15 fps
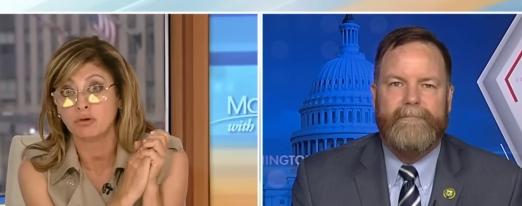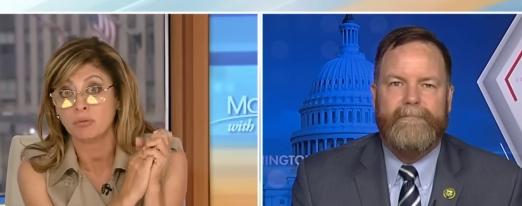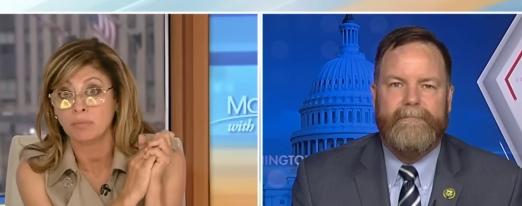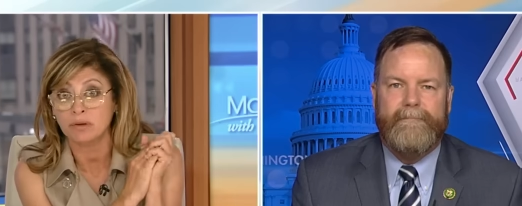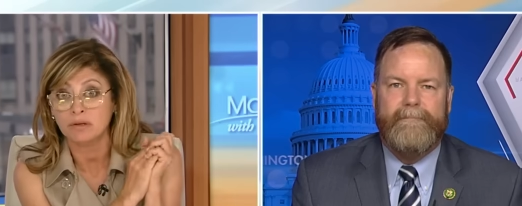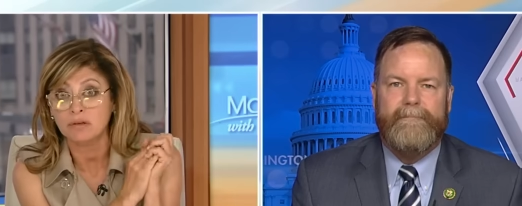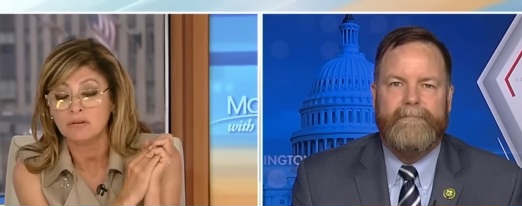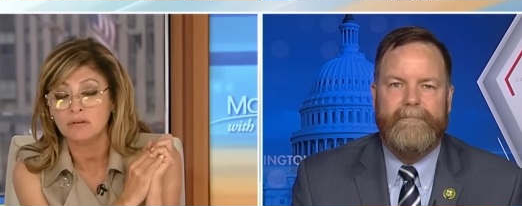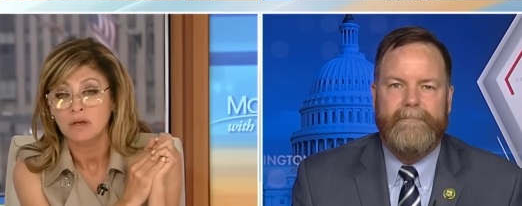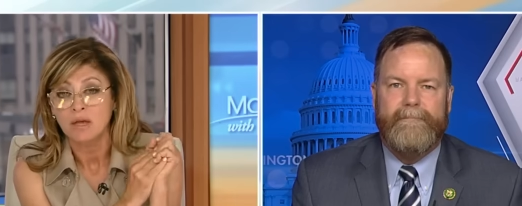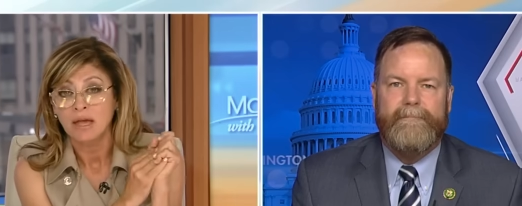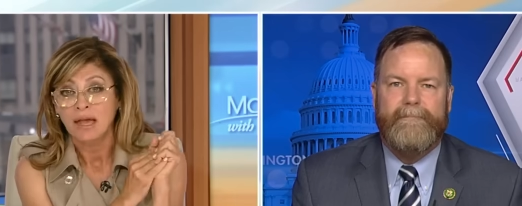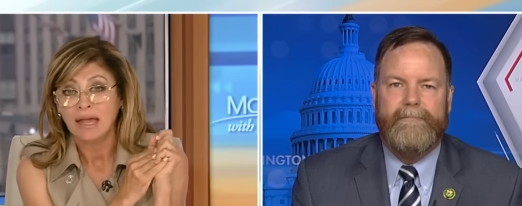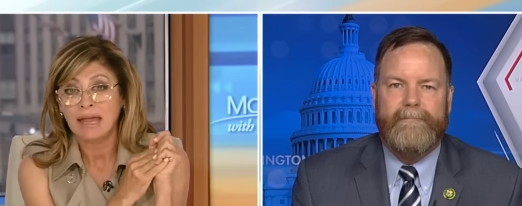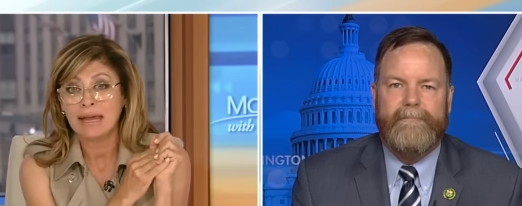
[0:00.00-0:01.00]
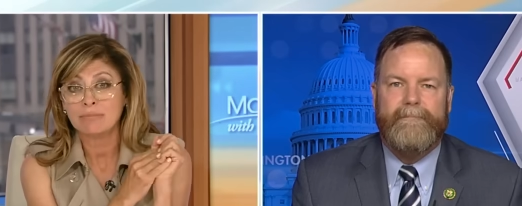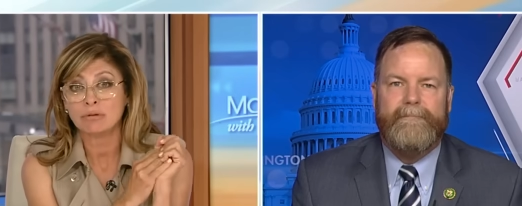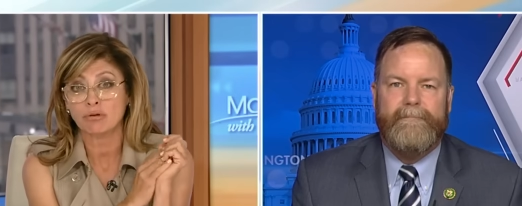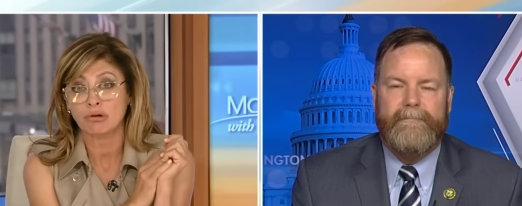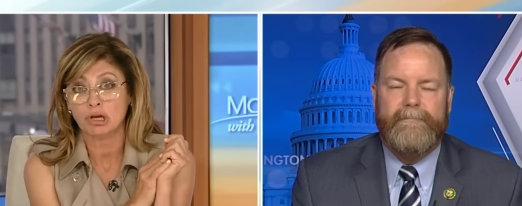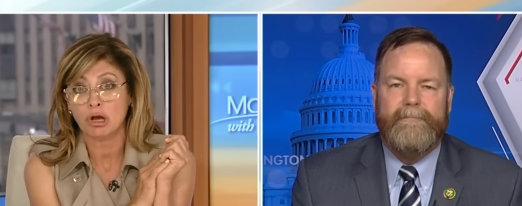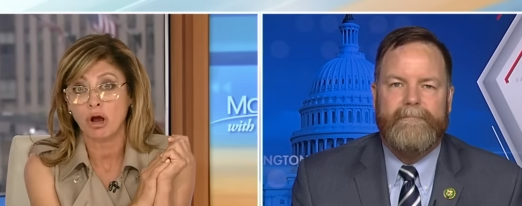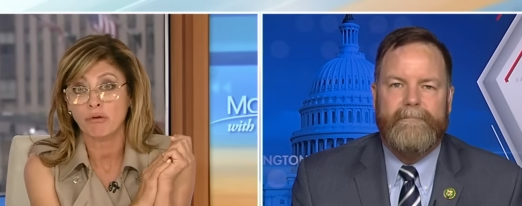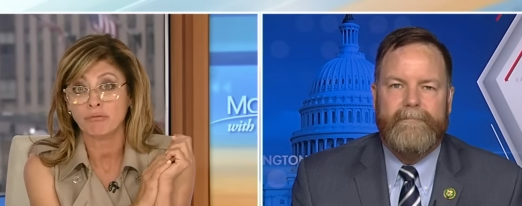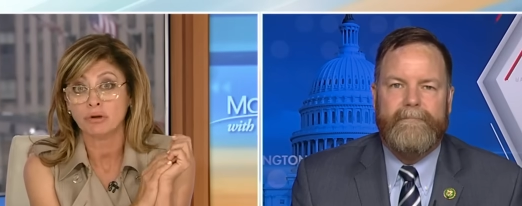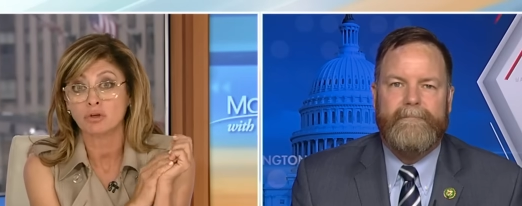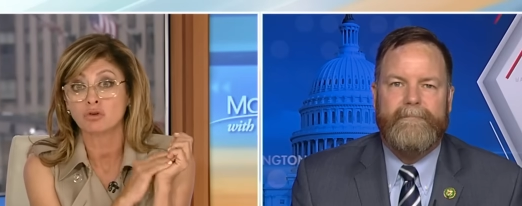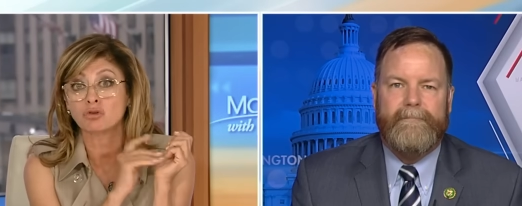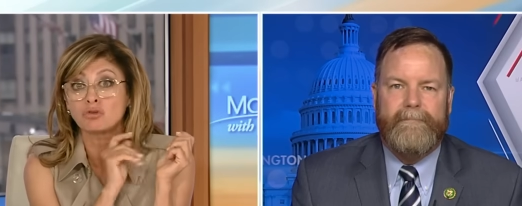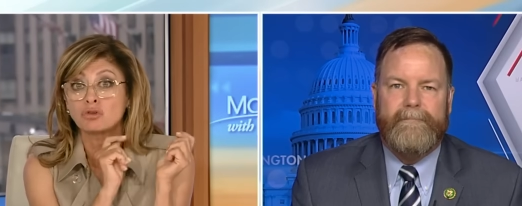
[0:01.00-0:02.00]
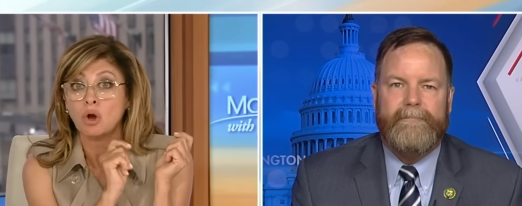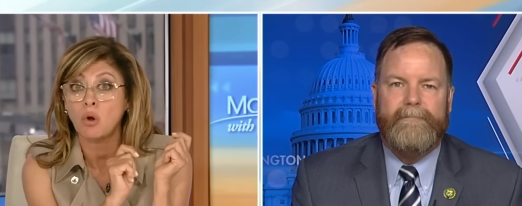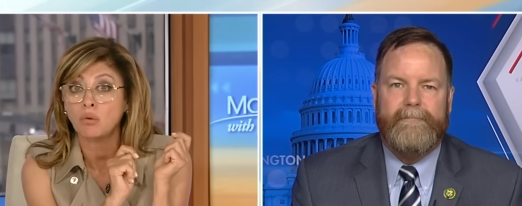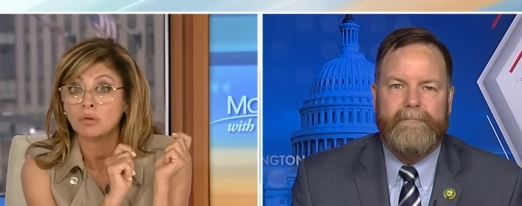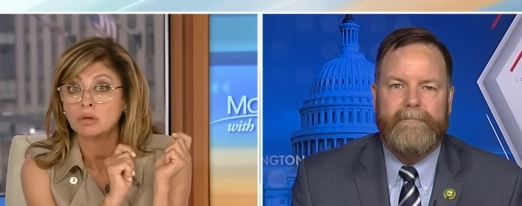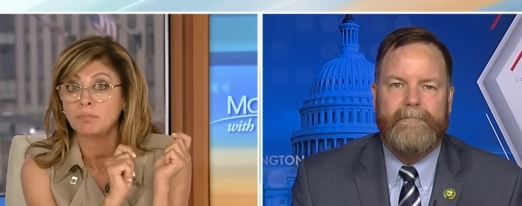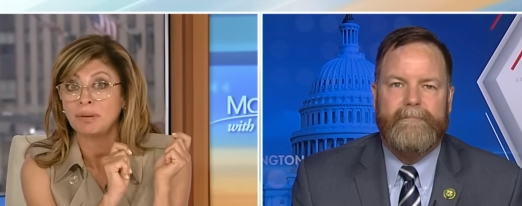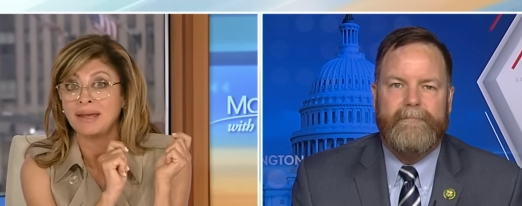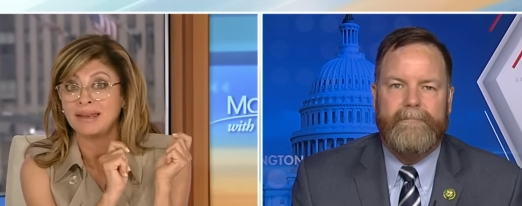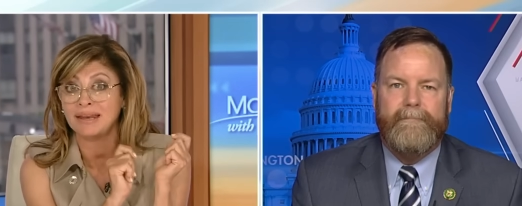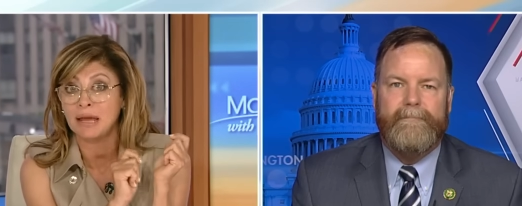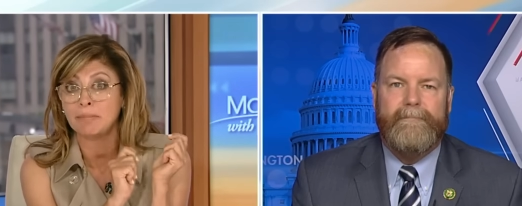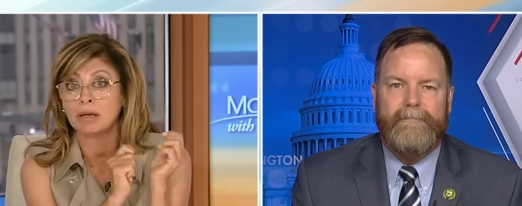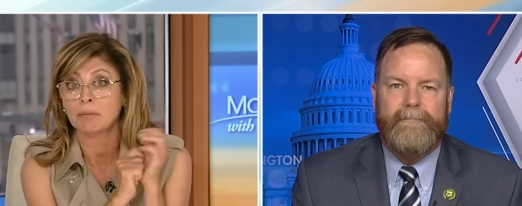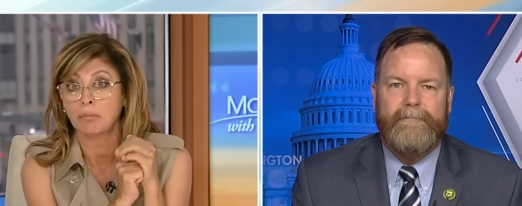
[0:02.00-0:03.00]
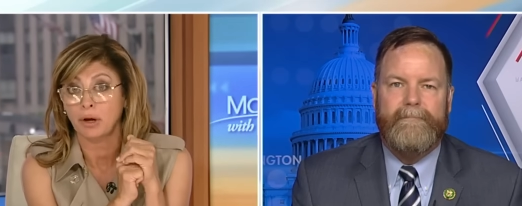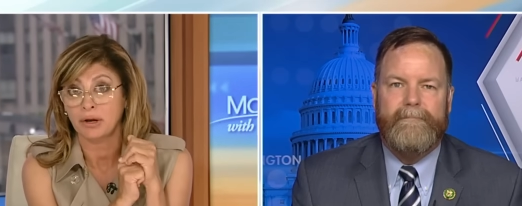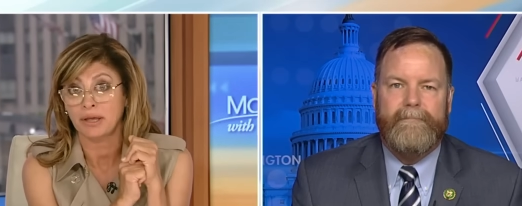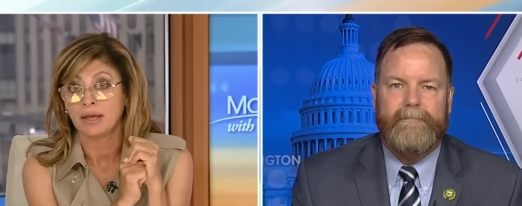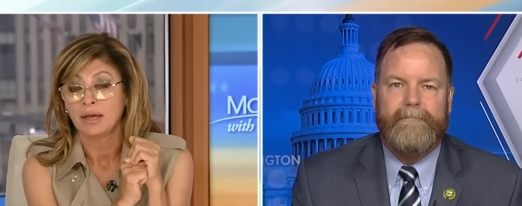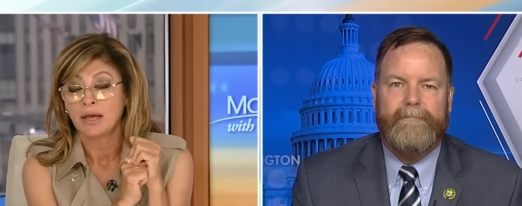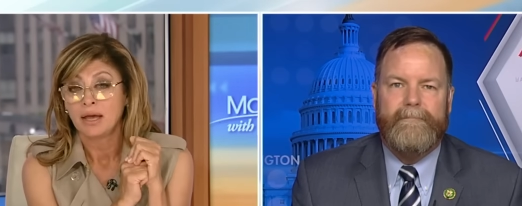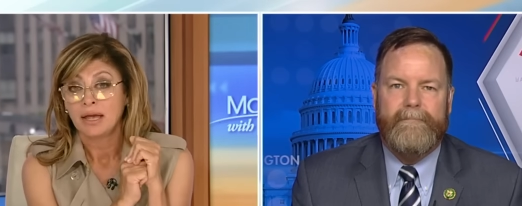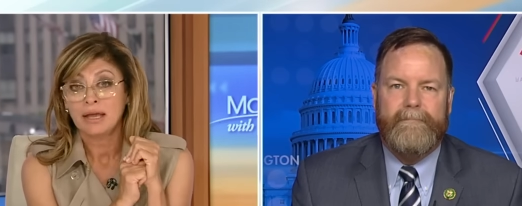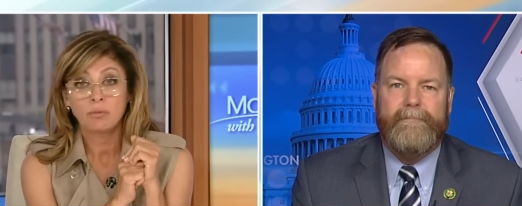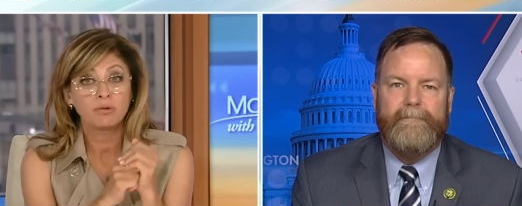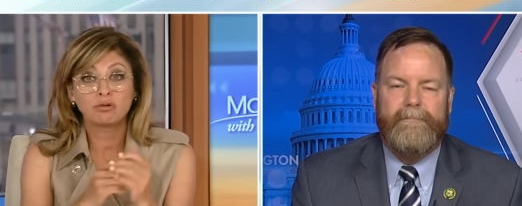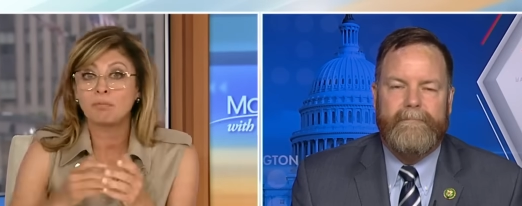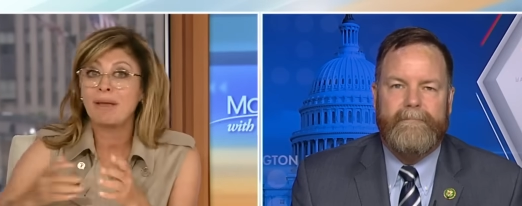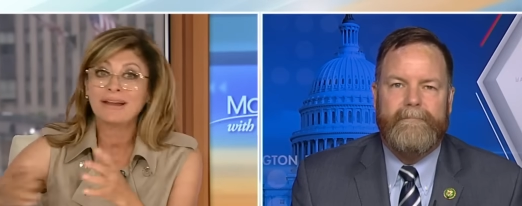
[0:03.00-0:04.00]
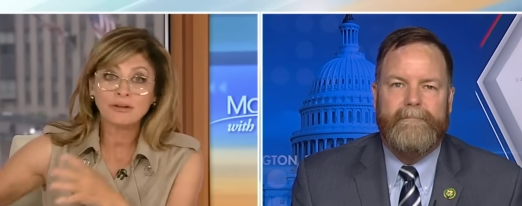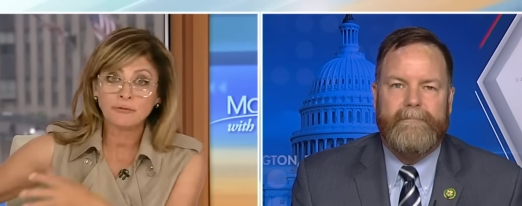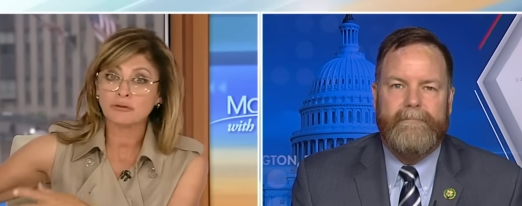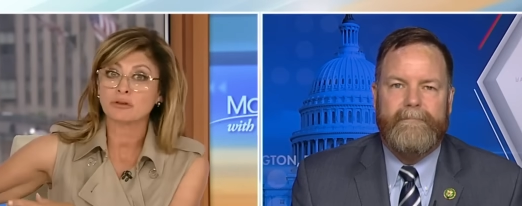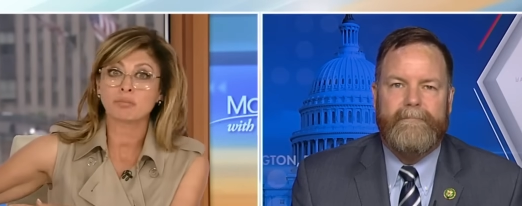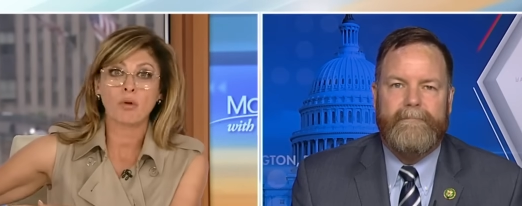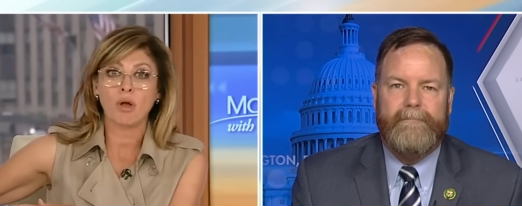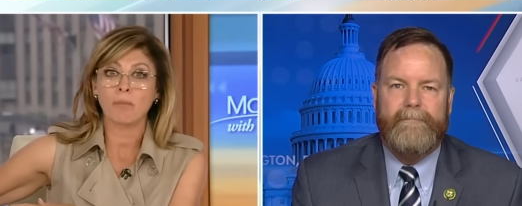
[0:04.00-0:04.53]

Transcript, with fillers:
Speaker 1: bills aimed at recovering stolen pandemic money. It was meant for small